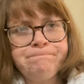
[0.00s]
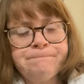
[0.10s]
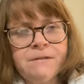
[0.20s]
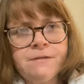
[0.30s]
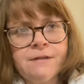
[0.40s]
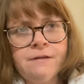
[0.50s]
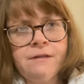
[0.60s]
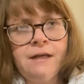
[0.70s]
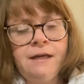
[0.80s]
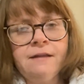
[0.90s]
So
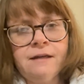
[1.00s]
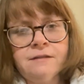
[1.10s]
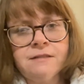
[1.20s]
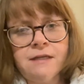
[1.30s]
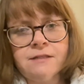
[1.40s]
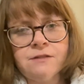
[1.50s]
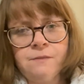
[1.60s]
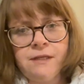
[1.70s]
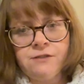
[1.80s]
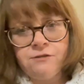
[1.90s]
yeah, that's the
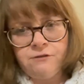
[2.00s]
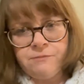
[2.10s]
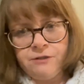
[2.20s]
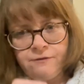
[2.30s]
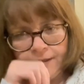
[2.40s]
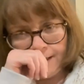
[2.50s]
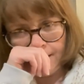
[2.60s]
way to remove it in